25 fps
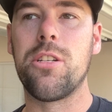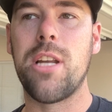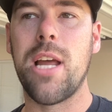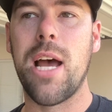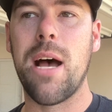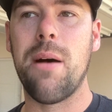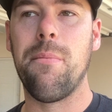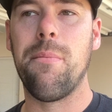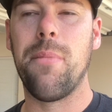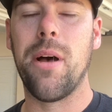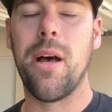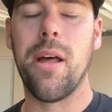
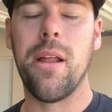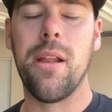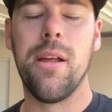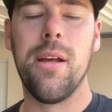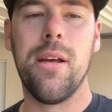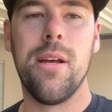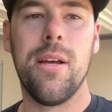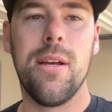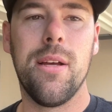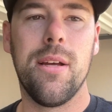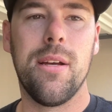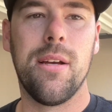at, but
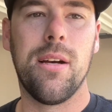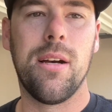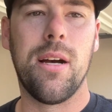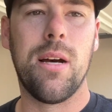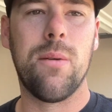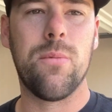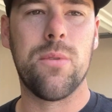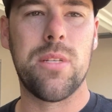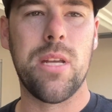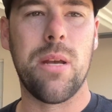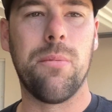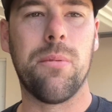
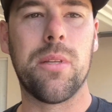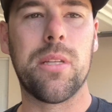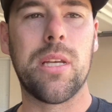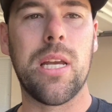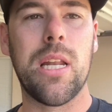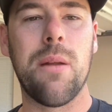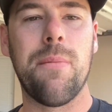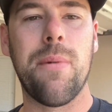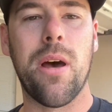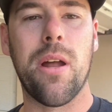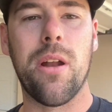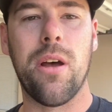was able to
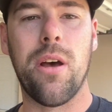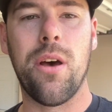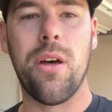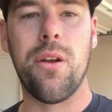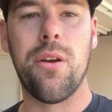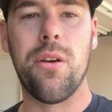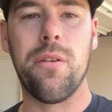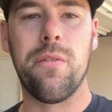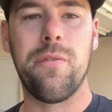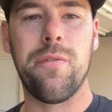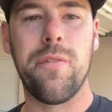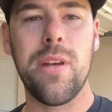get about
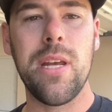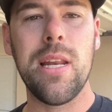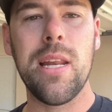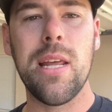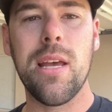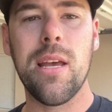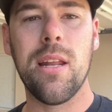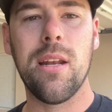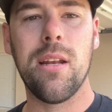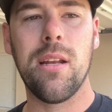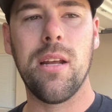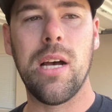100 feet
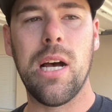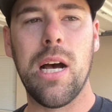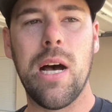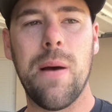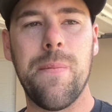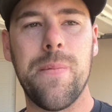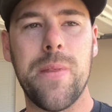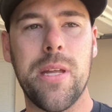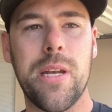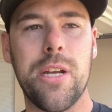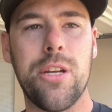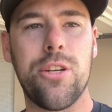in.
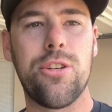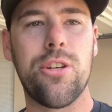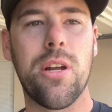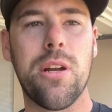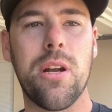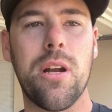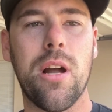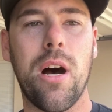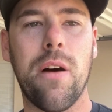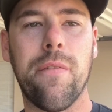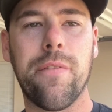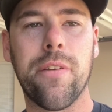Then he shut
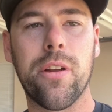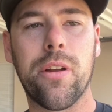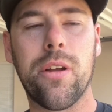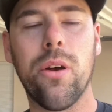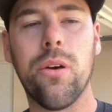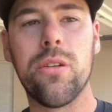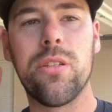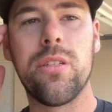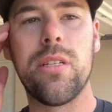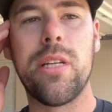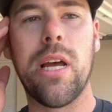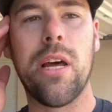it off and
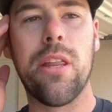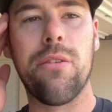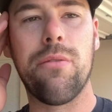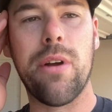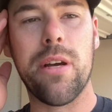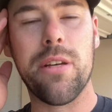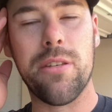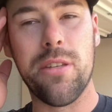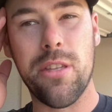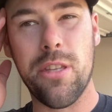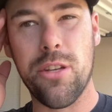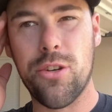coasted down the
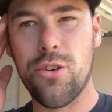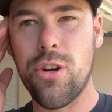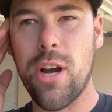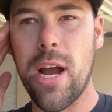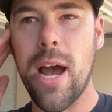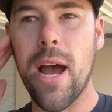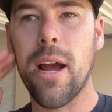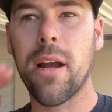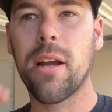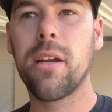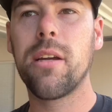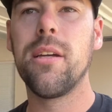rest of the
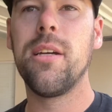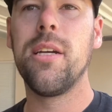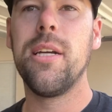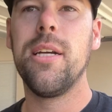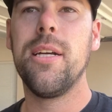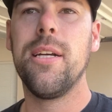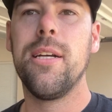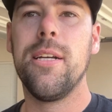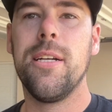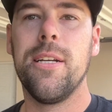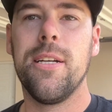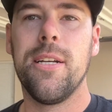track.
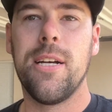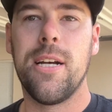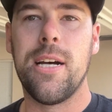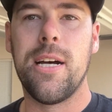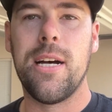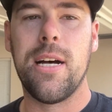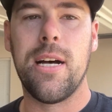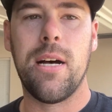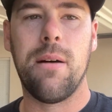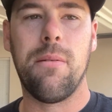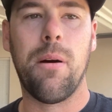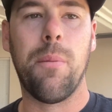
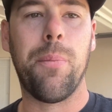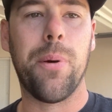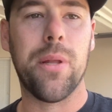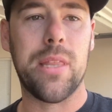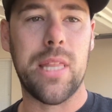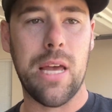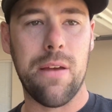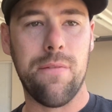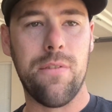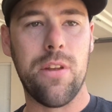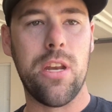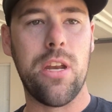I'll put
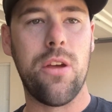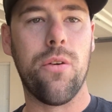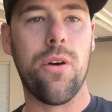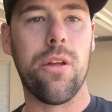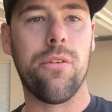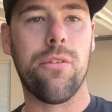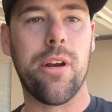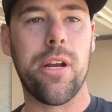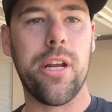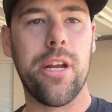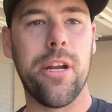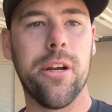that video
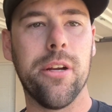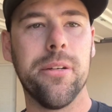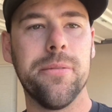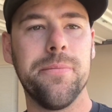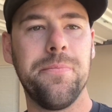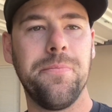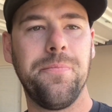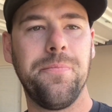in right here.